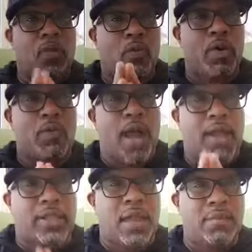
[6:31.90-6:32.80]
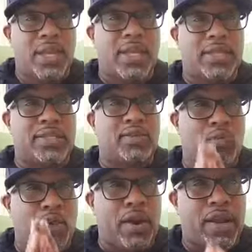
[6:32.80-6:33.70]
what rock that means,
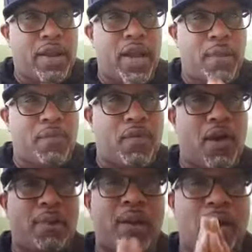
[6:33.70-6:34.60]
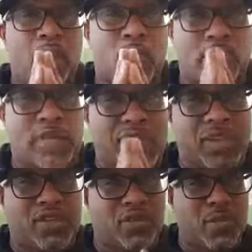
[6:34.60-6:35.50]
where it came from, what its
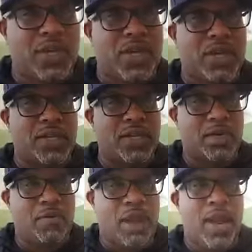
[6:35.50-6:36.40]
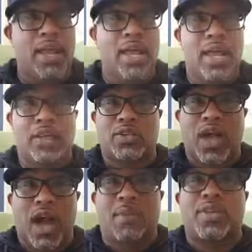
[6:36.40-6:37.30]
history is, right? And
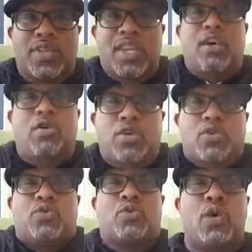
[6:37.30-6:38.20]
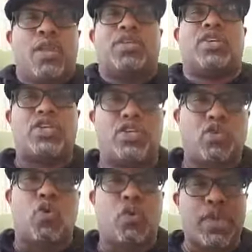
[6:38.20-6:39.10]
so I'm going to tell you the
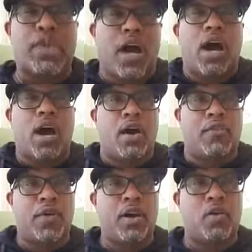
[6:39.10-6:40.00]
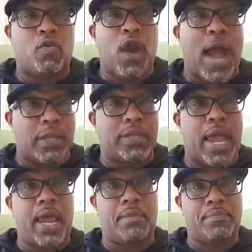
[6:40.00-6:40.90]
story of rock that